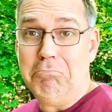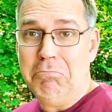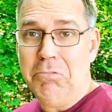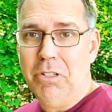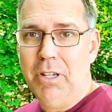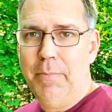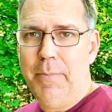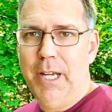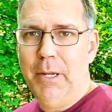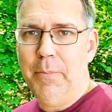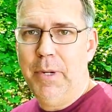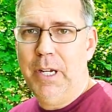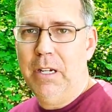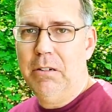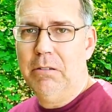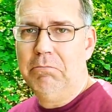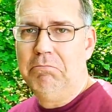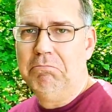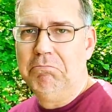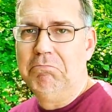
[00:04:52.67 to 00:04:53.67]
so I made my
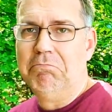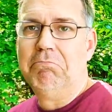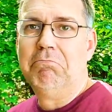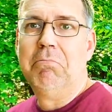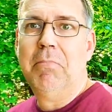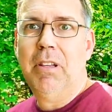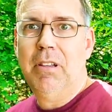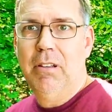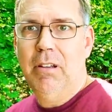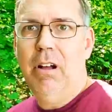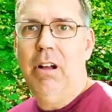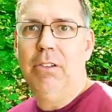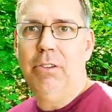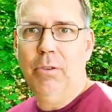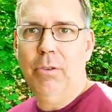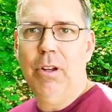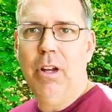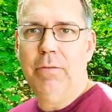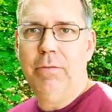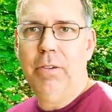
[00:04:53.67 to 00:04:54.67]
own.
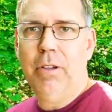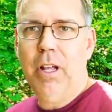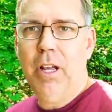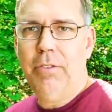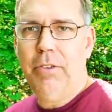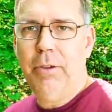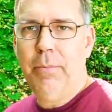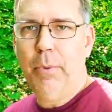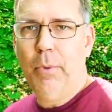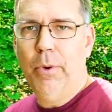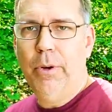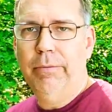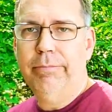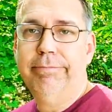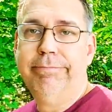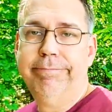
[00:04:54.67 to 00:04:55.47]
Also not for life support.